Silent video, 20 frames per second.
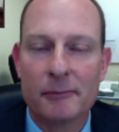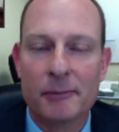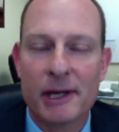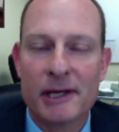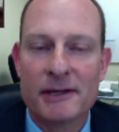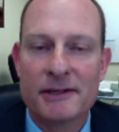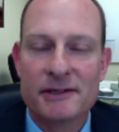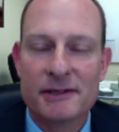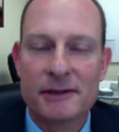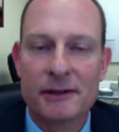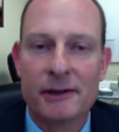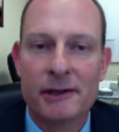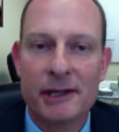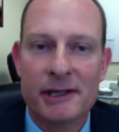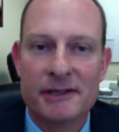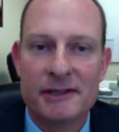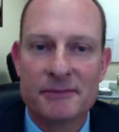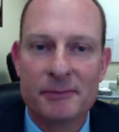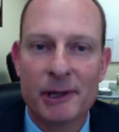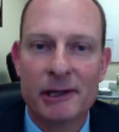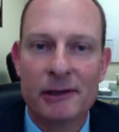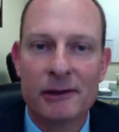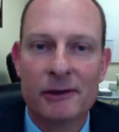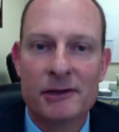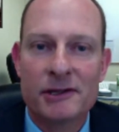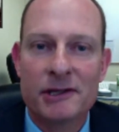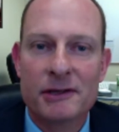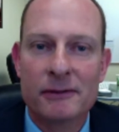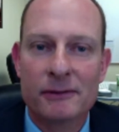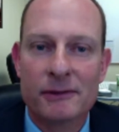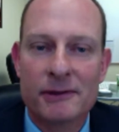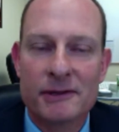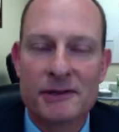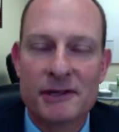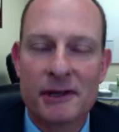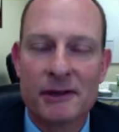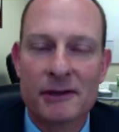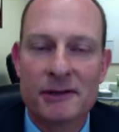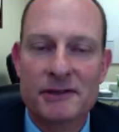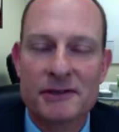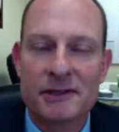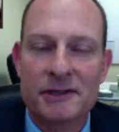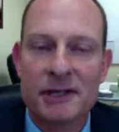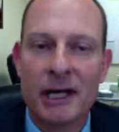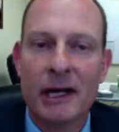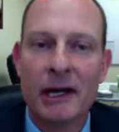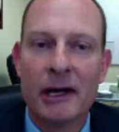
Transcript: based on these metallurgical results